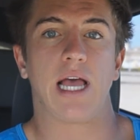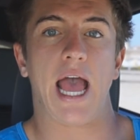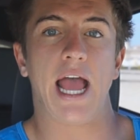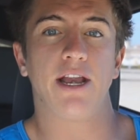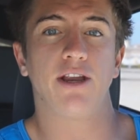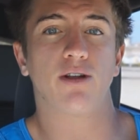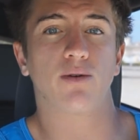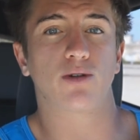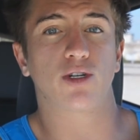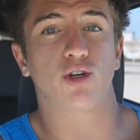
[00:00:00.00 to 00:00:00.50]

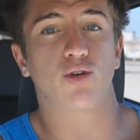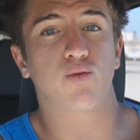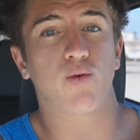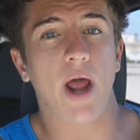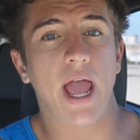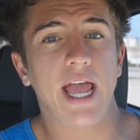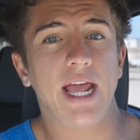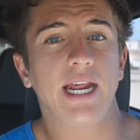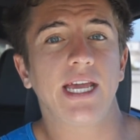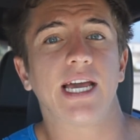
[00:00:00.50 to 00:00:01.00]
And you're
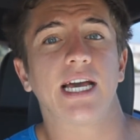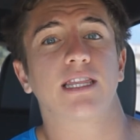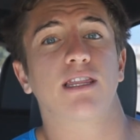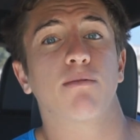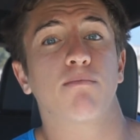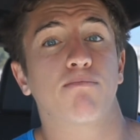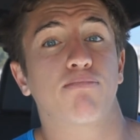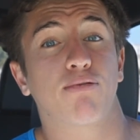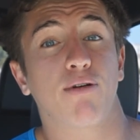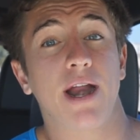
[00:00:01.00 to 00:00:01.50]
training at
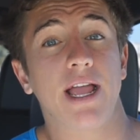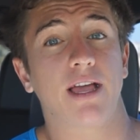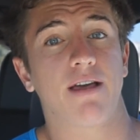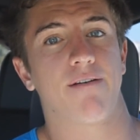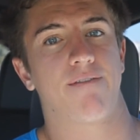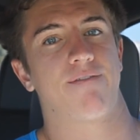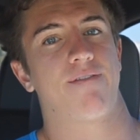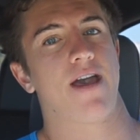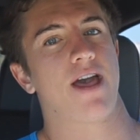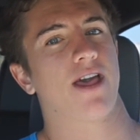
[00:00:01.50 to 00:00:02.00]
the brink
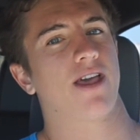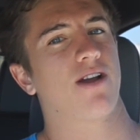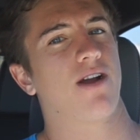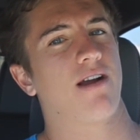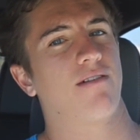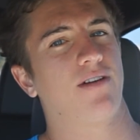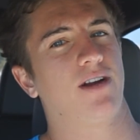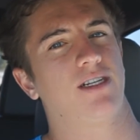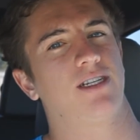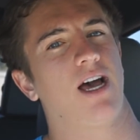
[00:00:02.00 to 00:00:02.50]
of failure
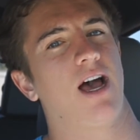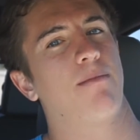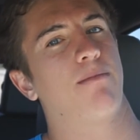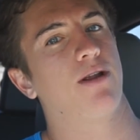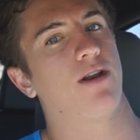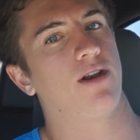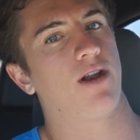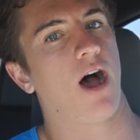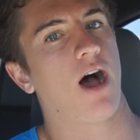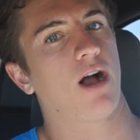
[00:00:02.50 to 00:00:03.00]
every time,
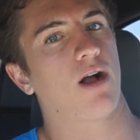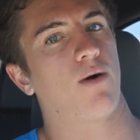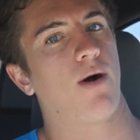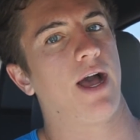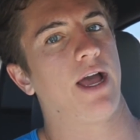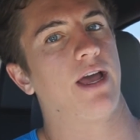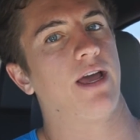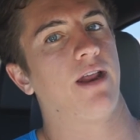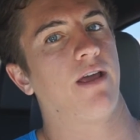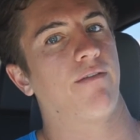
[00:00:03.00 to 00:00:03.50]
but not
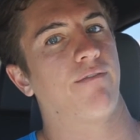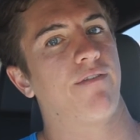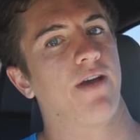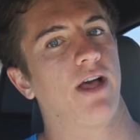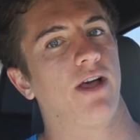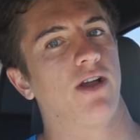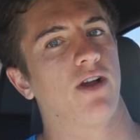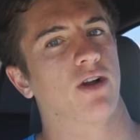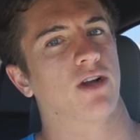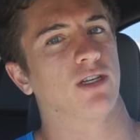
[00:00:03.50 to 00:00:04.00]
quite hitting
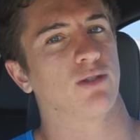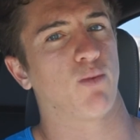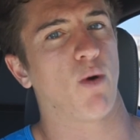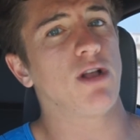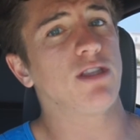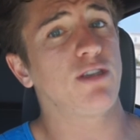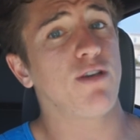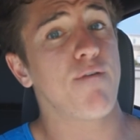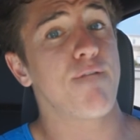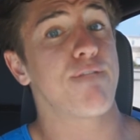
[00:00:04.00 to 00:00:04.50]
failure. Because
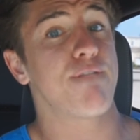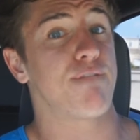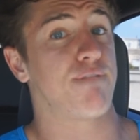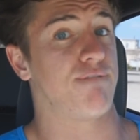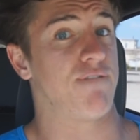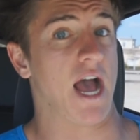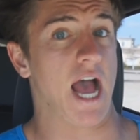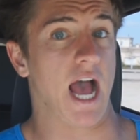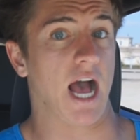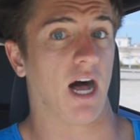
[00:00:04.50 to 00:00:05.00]
once you
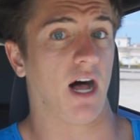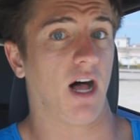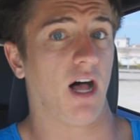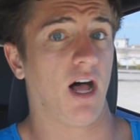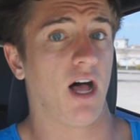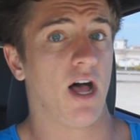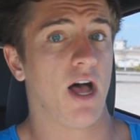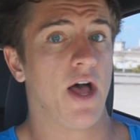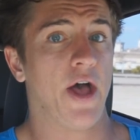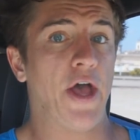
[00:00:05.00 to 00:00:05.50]

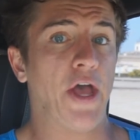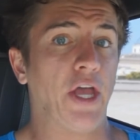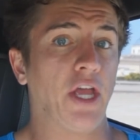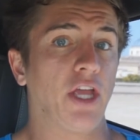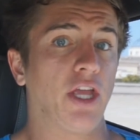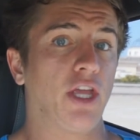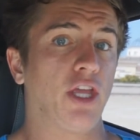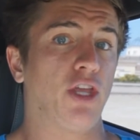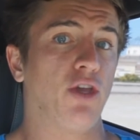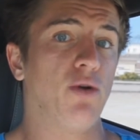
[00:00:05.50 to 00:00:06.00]
fail,
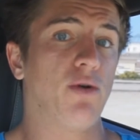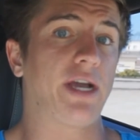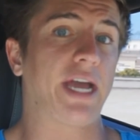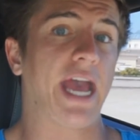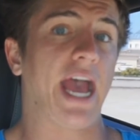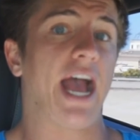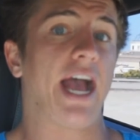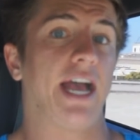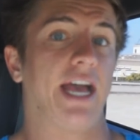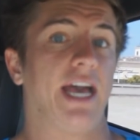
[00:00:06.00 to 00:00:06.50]
you
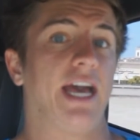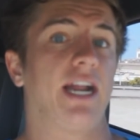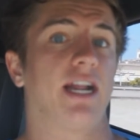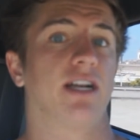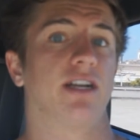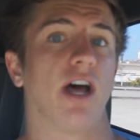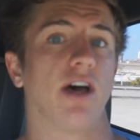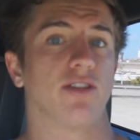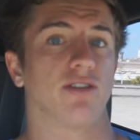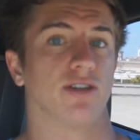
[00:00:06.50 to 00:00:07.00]
can't hit
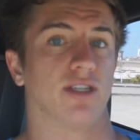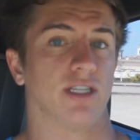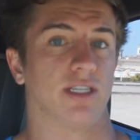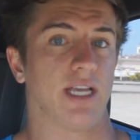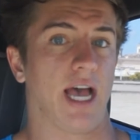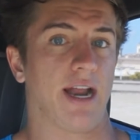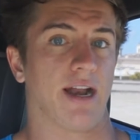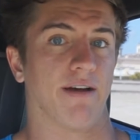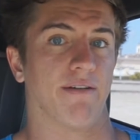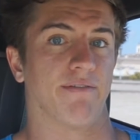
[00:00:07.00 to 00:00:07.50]
another
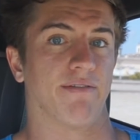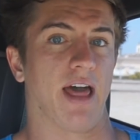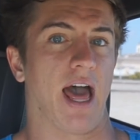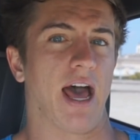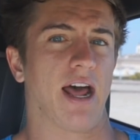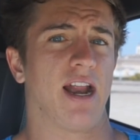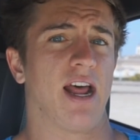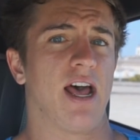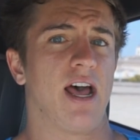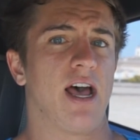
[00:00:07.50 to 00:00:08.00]
set of
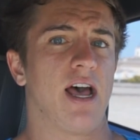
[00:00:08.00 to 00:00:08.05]
that.